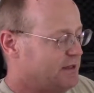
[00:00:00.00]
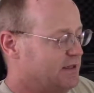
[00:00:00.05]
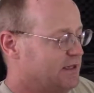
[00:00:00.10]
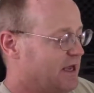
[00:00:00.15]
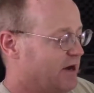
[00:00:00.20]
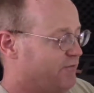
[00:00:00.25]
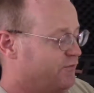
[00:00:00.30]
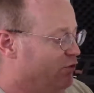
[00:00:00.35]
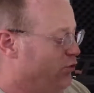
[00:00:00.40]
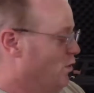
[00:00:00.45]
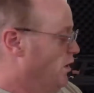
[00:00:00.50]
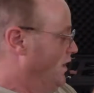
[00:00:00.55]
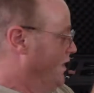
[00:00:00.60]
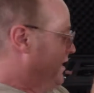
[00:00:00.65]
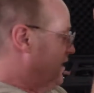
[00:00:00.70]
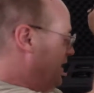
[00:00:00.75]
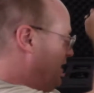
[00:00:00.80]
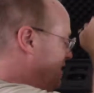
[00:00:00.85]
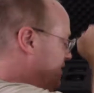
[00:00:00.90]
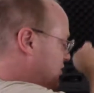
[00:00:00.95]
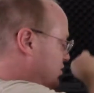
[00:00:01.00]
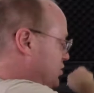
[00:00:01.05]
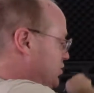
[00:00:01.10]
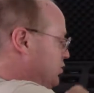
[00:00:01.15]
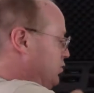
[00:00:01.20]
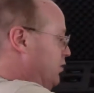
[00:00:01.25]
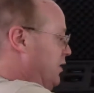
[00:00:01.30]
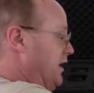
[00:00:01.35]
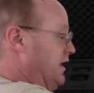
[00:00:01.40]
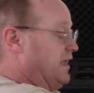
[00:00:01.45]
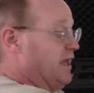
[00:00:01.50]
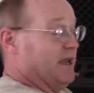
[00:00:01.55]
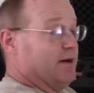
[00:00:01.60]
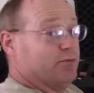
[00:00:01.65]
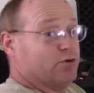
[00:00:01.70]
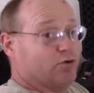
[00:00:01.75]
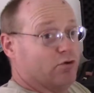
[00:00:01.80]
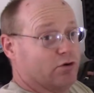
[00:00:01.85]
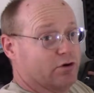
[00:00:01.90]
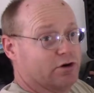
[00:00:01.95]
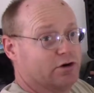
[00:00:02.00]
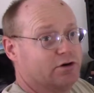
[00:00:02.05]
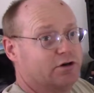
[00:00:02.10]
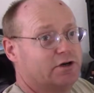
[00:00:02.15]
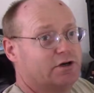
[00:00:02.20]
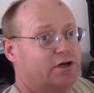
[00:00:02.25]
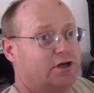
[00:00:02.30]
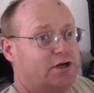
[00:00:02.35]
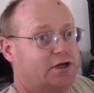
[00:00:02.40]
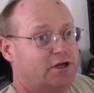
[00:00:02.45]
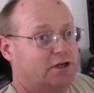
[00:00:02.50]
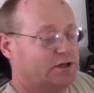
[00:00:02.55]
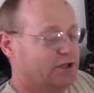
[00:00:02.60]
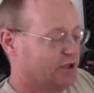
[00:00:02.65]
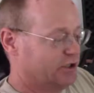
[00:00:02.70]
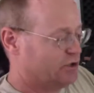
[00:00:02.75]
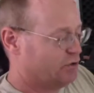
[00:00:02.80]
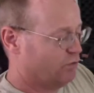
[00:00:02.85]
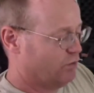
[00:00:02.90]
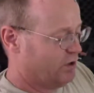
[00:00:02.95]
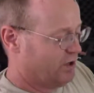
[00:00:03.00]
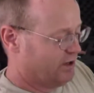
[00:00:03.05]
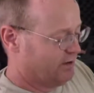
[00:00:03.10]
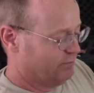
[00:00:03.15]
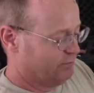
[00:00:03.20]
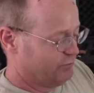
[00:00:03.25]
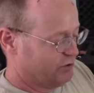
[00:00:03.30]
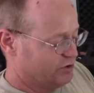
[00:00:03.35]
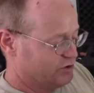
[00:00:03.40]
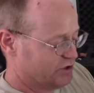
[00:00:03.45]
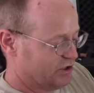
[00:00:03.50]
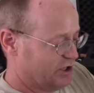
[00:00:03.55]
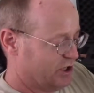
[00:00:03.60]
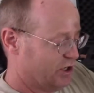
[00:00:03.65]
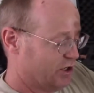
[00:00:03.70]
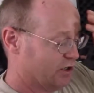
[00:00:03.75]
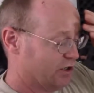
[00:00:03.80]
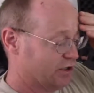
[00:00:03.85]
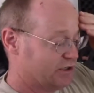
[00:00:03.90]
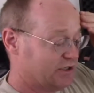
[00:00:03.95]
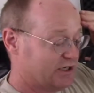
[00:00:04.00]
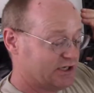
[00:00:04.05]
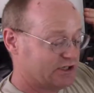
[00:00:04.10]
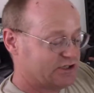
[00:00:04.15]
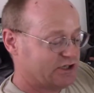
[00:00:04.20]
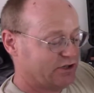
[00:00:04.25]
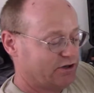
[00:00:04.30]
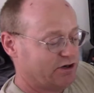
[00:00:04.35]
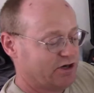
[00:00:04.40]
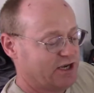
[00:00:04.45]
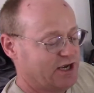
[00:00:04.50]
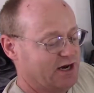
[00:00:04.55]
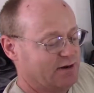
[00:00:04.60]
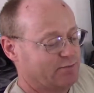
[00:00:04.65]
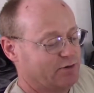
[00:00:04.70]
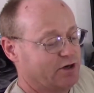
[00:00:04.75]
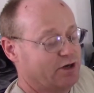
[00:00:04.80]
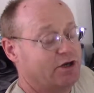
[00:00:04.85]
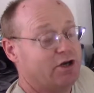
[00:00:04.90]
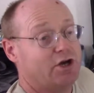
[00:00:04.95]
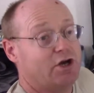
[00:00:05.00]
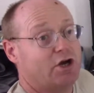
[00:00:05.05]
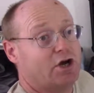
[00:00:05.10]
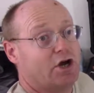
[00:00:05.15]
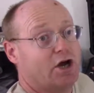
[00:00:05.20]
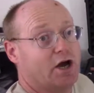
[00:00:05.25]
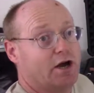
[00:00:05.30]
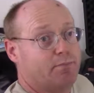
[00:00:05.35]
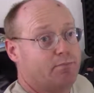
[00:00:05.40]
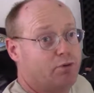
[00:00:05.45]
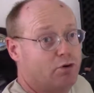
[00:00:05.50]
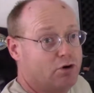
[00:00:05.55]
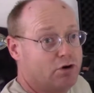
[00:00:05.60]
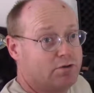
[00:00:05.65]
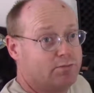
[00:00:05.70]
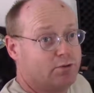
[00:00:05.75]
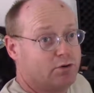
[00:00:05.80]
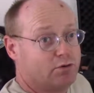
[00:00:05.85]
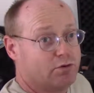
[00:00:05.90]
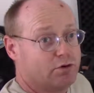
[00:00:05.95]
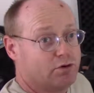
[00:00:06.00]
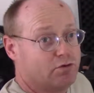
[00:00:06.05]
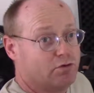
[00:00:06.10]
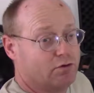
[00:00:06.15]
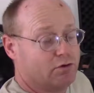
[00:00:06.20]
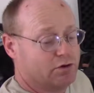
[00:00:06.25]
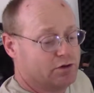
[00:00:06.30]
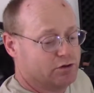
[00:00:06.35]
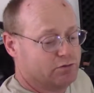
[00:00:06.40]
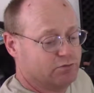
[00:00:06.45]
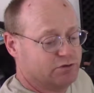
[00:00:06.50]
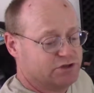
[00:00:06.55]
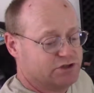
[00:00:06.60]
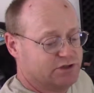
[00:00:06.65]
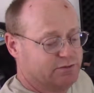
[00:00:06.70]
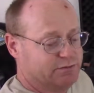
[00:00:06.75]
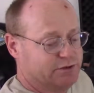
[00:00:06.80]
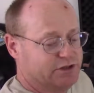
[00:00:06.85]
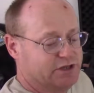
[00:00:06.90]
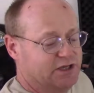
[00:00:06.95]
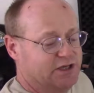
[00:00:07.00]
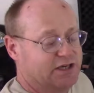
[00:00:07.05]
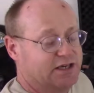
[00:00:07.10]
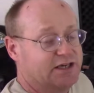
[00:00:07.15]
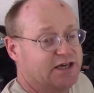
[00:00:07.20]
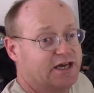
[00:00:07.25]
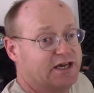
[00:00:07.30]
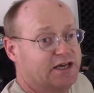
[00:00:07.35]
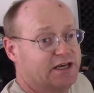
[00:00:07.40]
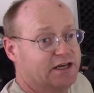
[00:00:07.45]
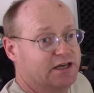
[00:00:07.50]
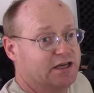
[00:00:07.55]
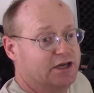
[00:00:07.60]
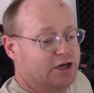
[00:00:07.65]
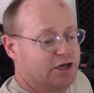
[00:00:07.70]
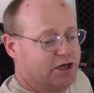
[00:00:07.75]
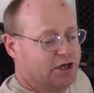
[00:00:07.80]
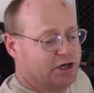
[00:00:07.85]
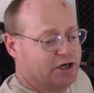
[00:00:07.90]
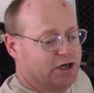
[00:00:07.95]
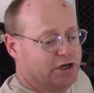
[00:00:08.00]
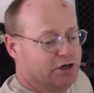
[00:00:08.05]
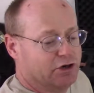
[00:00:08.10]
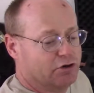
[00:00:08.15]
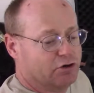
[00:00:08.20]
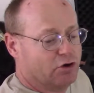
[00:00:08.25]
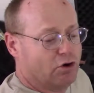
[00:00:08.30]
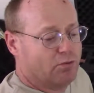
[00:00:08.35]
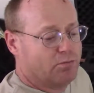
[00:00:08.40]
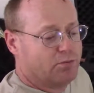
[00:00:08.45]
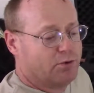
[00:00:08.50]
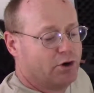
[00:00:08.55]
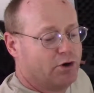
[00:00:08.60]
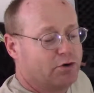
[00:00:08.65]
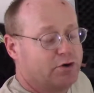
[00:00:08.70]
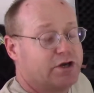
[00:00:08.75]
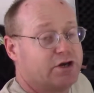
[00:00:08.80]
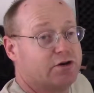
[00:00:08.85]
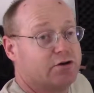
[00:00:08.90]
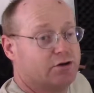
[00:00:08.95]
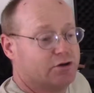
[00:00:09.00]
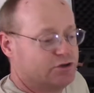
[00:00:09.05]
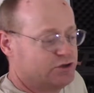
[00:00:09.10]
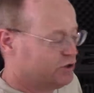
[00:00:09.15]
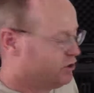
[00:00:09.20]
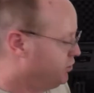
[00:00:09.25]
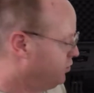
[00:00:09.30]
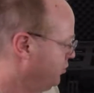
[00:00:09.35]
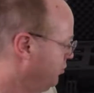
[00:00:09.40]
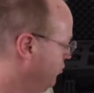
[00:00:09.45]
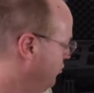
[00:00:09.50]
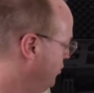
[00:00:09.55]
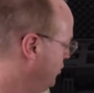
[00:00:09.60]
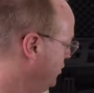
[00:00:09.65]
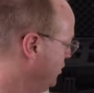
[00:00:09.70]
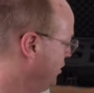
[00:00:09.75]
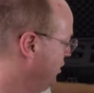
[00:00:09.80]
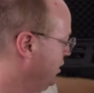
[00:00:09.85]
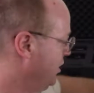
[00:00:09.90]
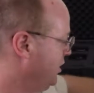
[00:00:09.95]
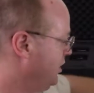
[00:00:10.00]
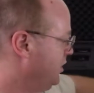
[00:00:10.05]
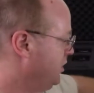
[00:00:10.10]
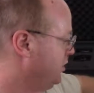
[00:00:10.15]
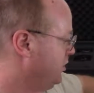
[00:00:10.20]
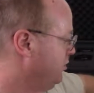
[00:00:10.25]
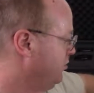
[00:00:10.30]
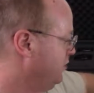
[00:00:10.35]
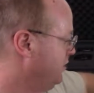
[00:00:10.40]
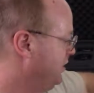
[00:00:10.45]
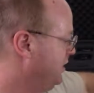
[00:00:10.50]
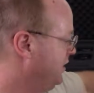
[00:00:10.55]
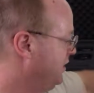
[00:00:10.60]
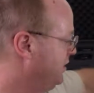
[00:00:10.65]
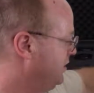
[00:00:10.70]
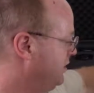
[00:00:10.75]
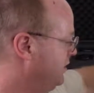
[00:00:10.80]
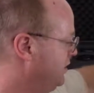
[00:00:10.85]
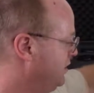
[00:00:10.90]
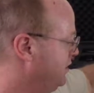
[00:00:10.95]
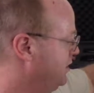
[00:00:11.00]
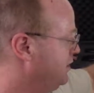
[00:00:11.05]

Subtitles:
Now if you want to connect it to a camcorder, like the one I'm using here, a DSLR camera, a portable recorder, which I'm looking at getting, and a GoPro Hero 2, you need